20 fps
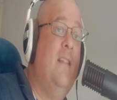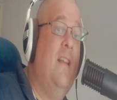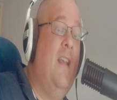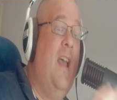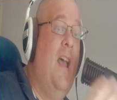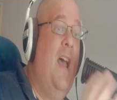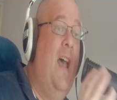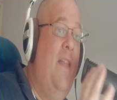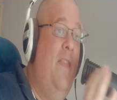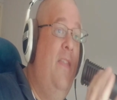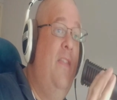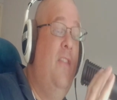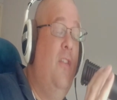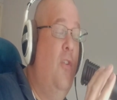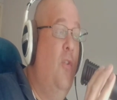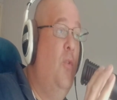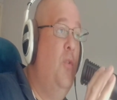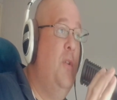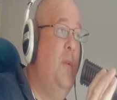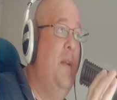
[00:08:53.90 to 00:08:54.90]
and
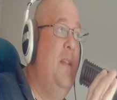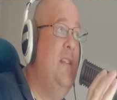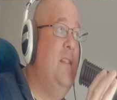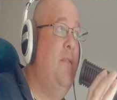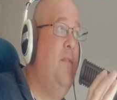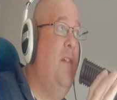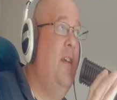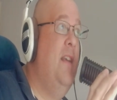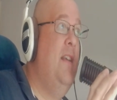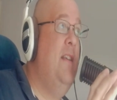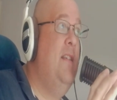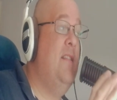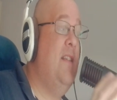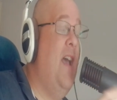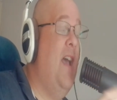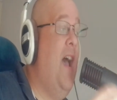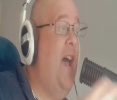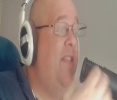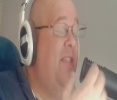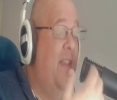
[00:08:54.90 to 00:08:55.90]
an audio interface
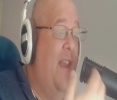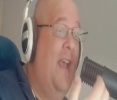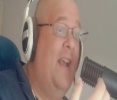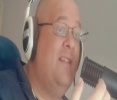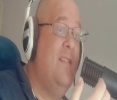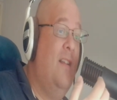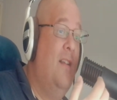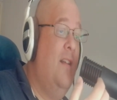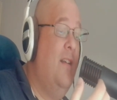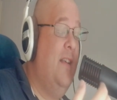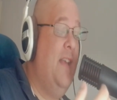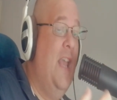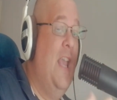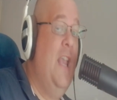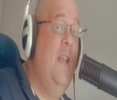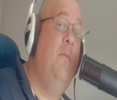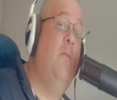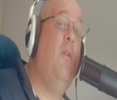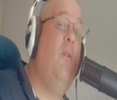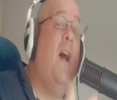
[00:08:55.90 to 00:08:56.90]
and an XLR
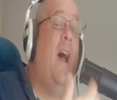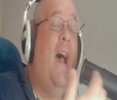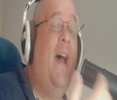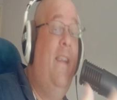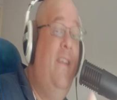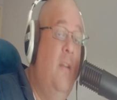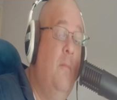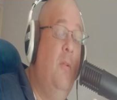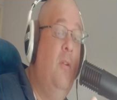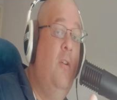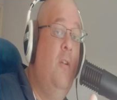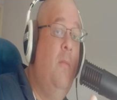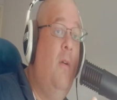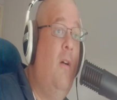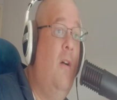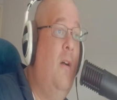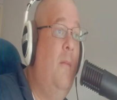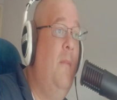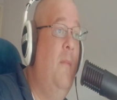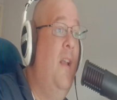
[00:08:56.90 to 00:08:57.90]
cable and a boom
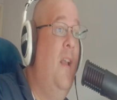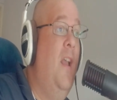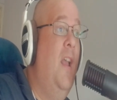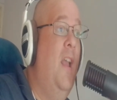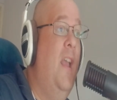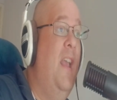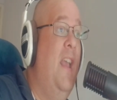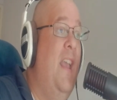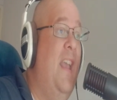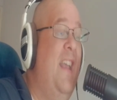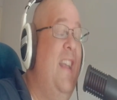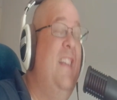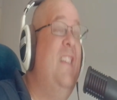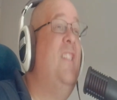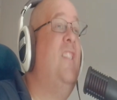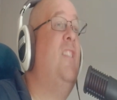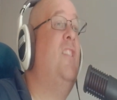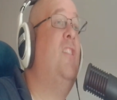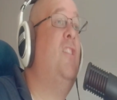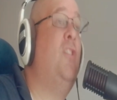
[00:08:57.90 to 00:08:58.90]
arm, is
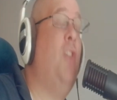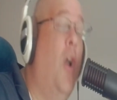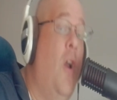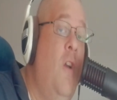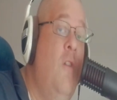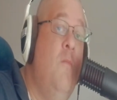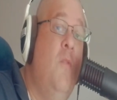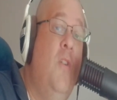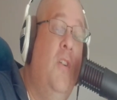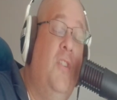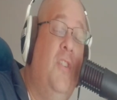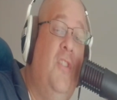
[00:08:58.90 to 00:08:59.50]
so much